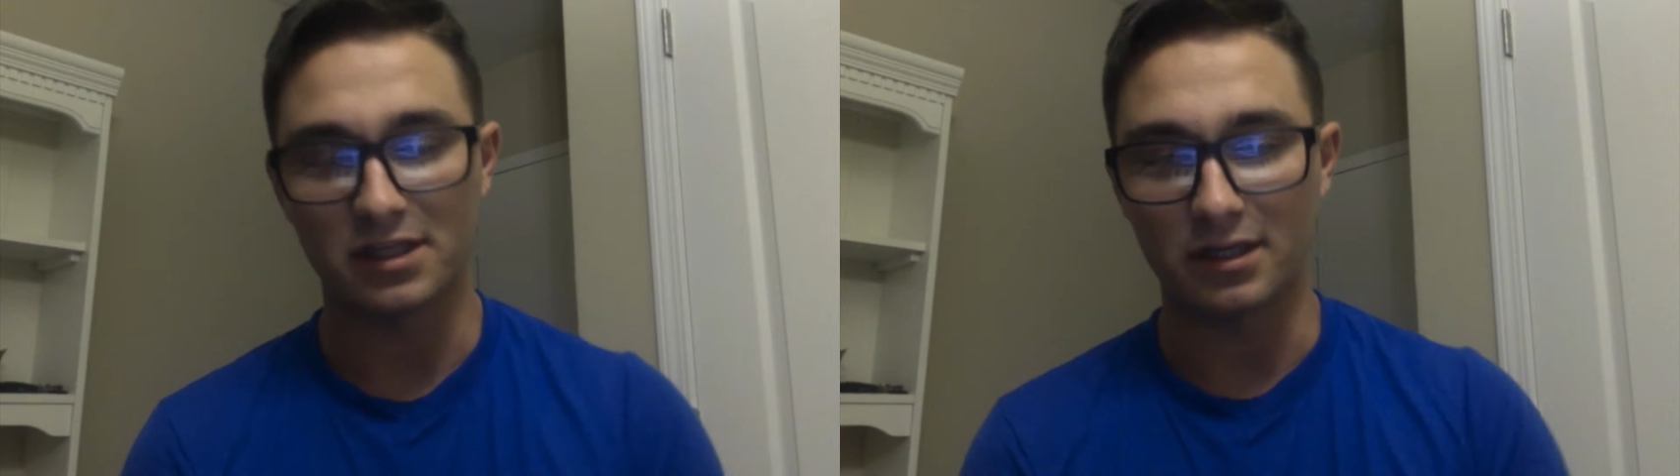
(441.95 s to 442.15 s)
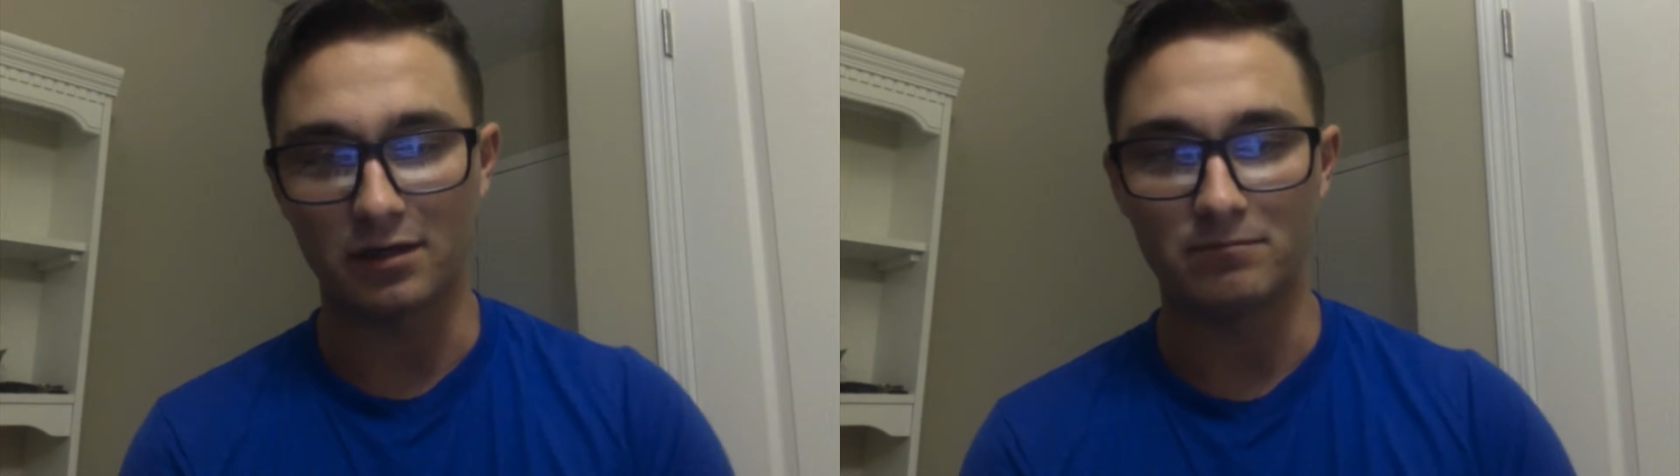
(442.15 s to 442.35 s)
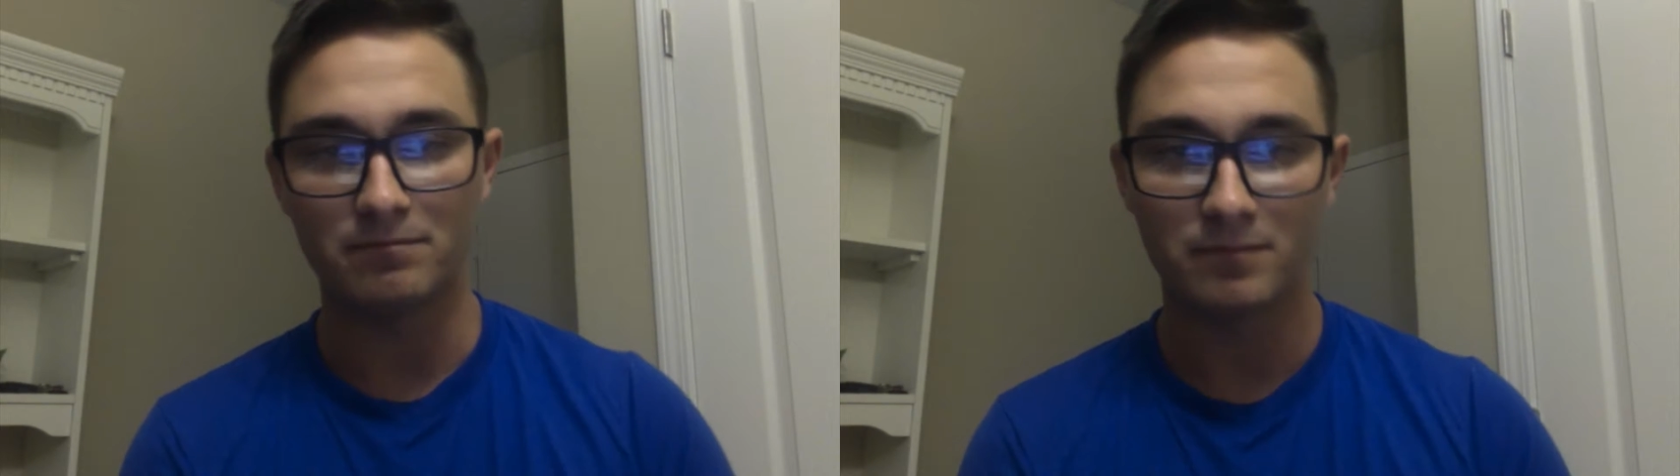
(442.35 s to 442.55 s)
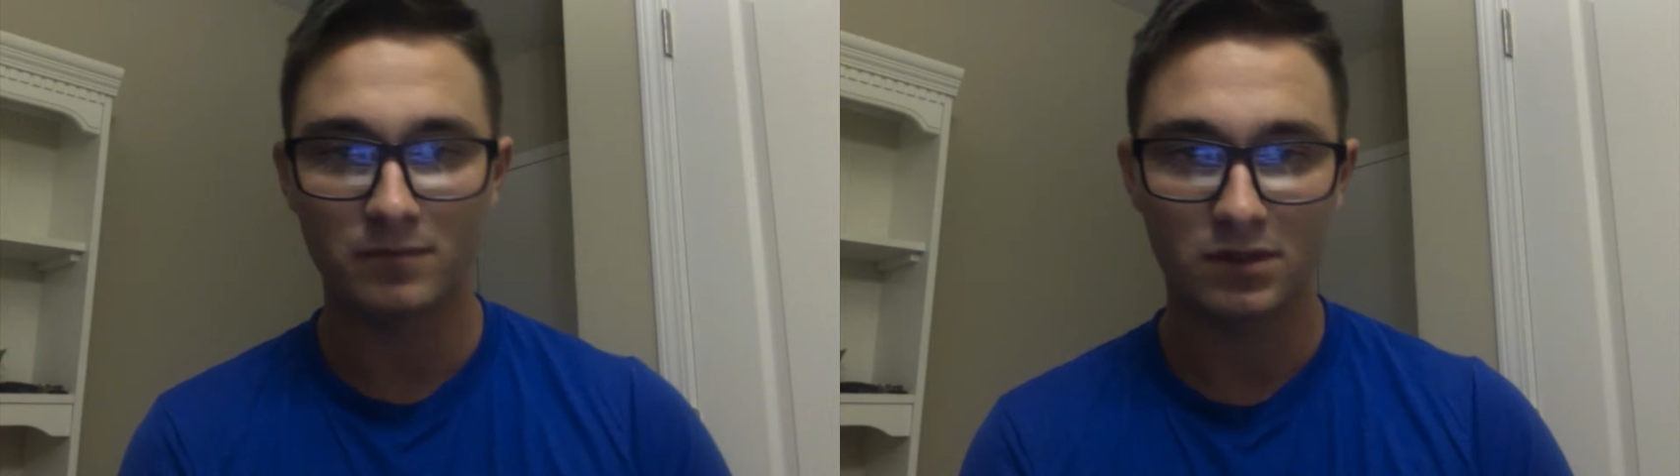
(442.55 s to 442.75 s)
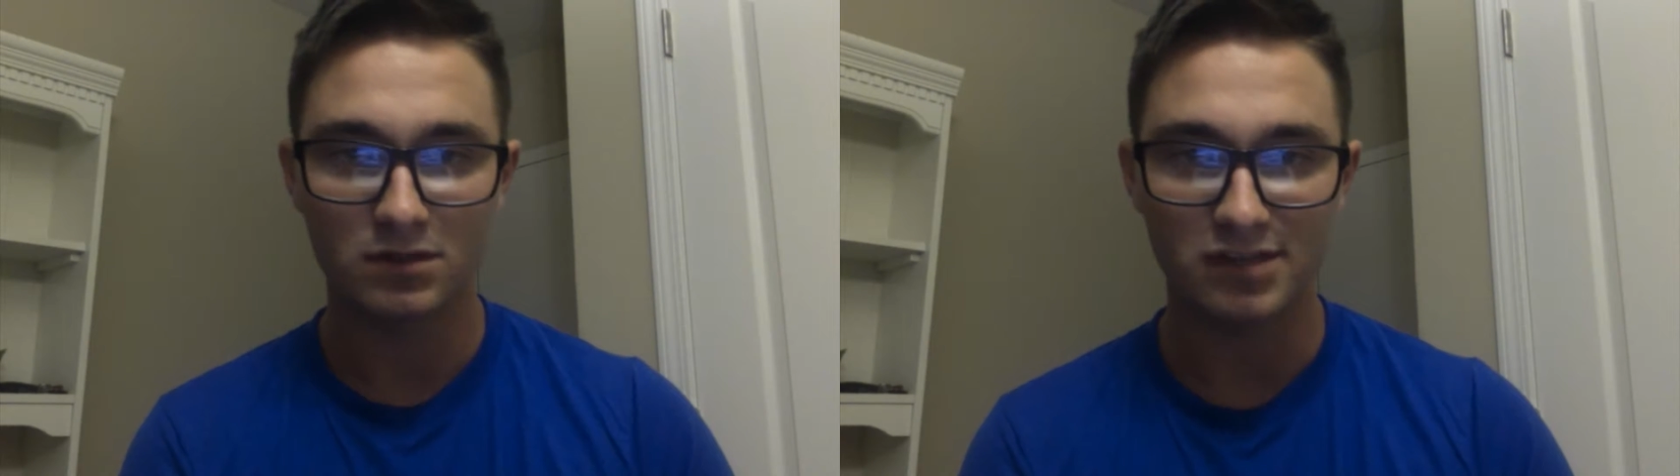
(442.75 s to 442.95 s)
them,
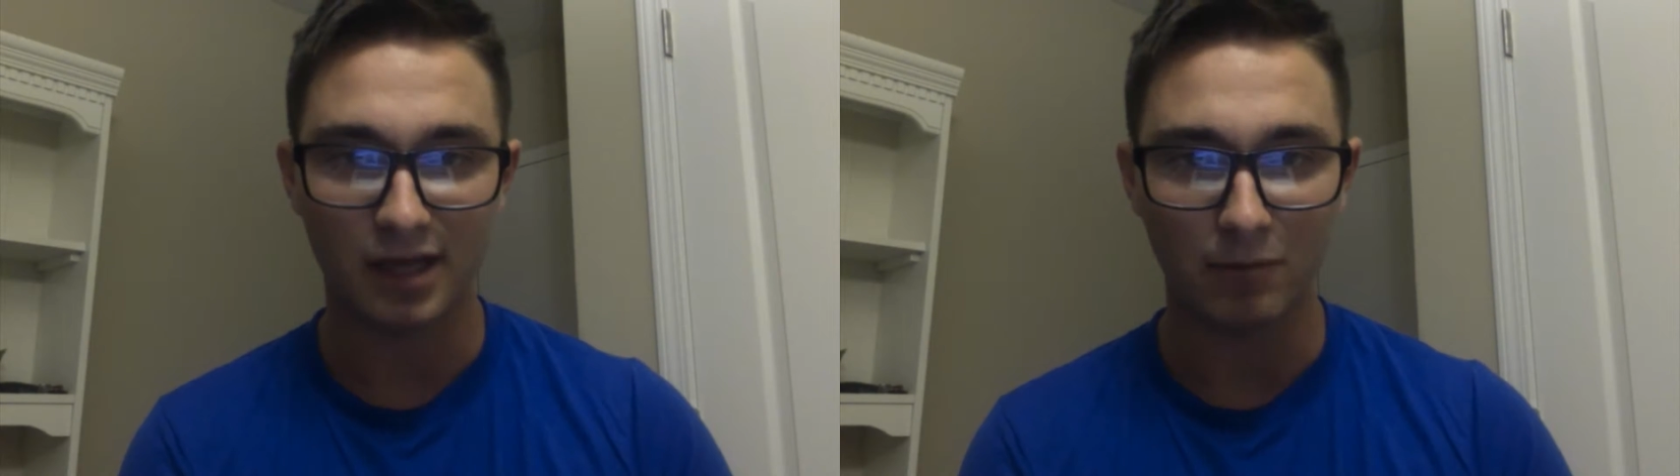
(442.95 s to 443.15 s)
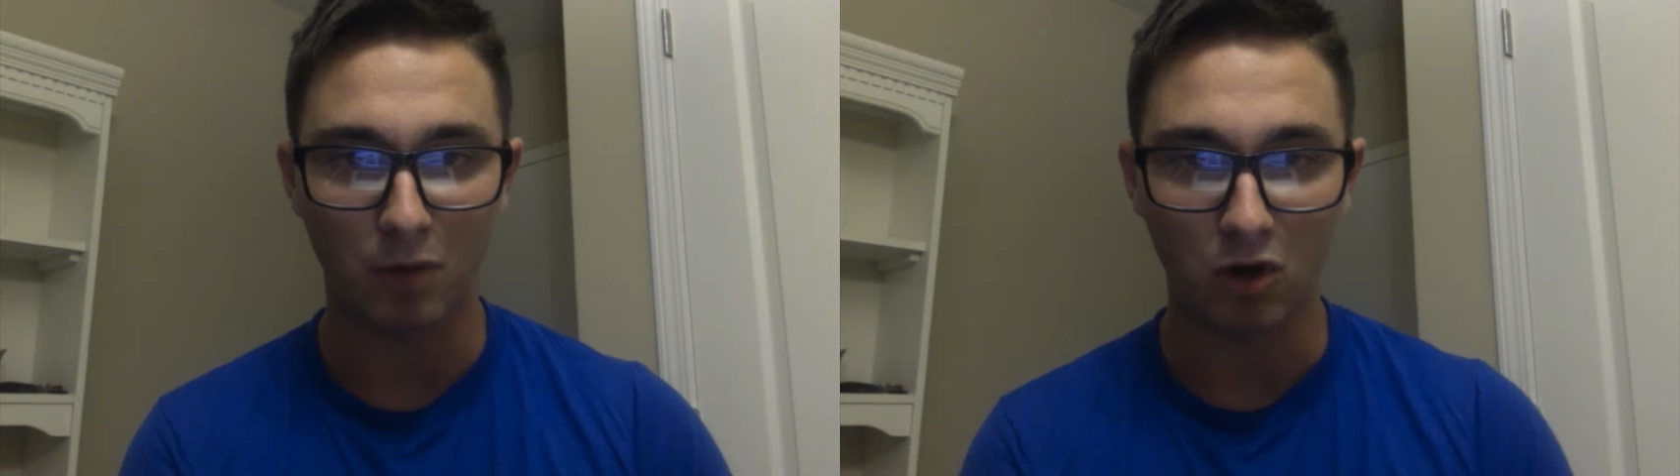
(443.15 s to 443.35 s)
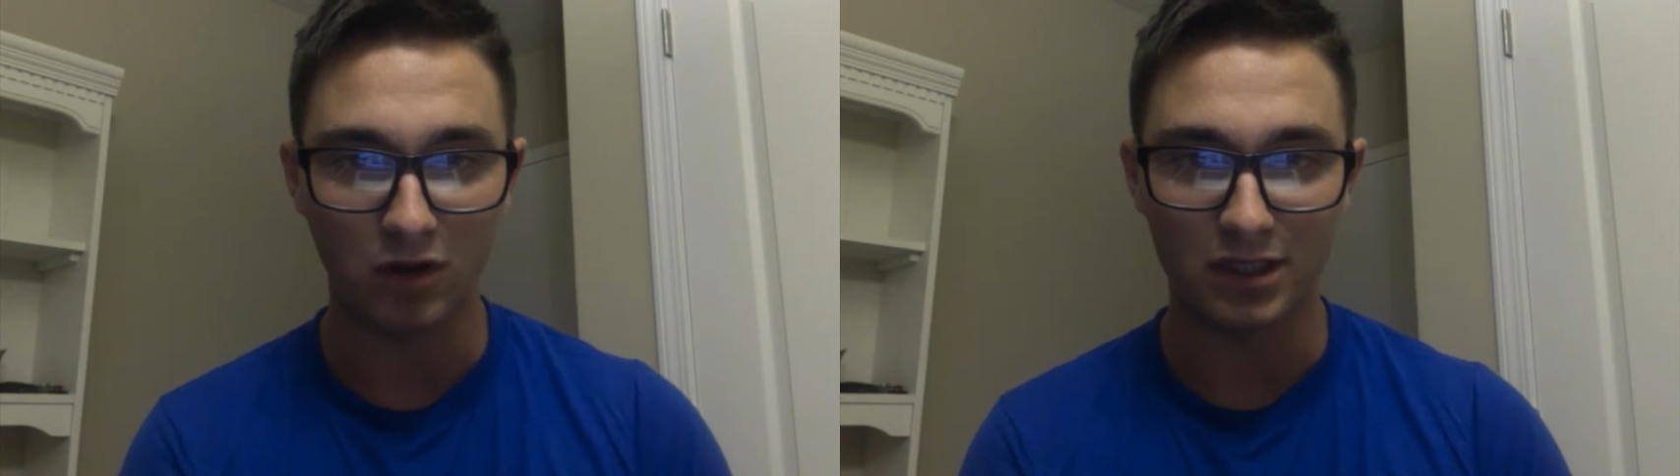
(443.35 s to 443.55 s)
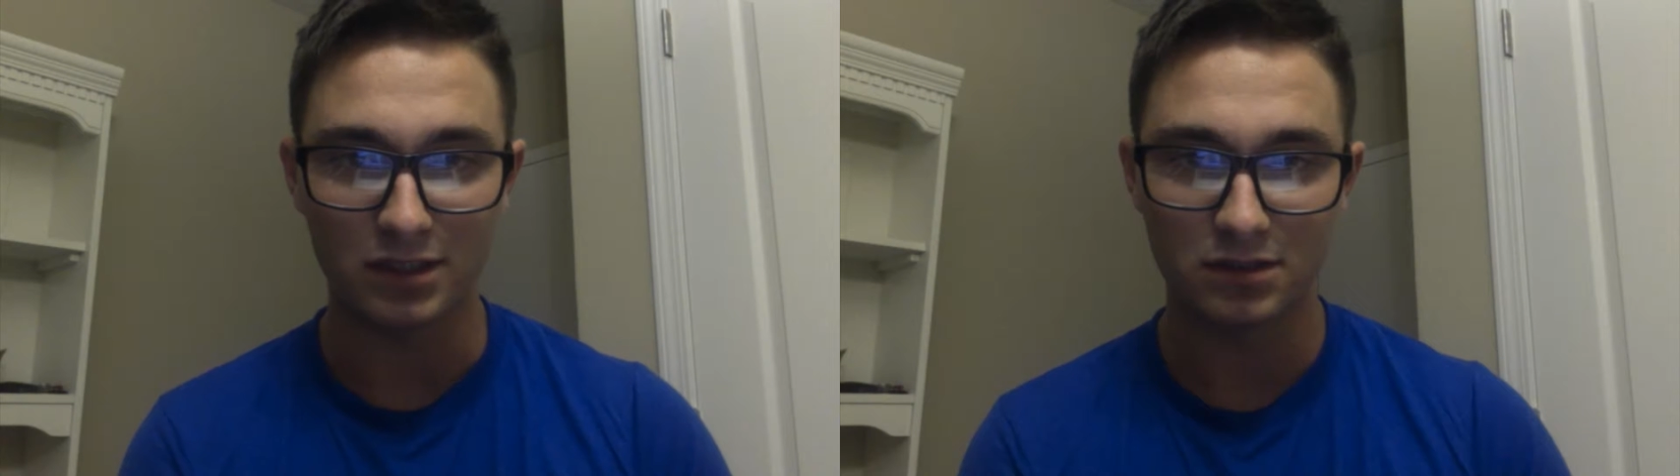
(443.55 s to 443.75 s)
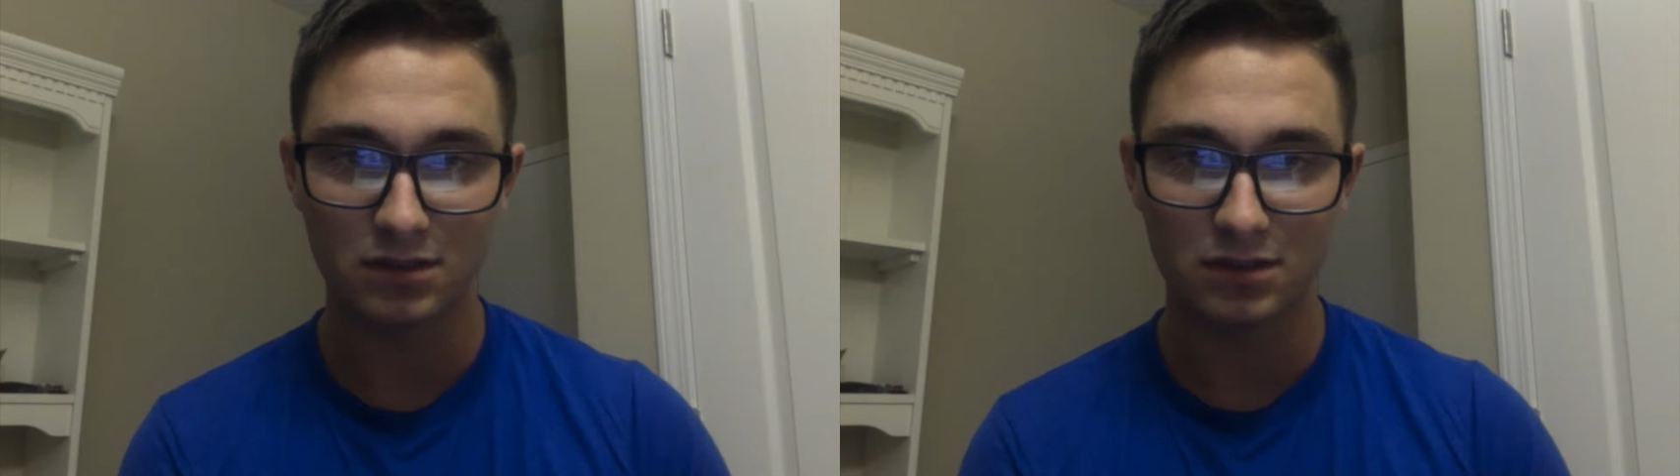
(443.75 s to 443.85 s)
take them all in,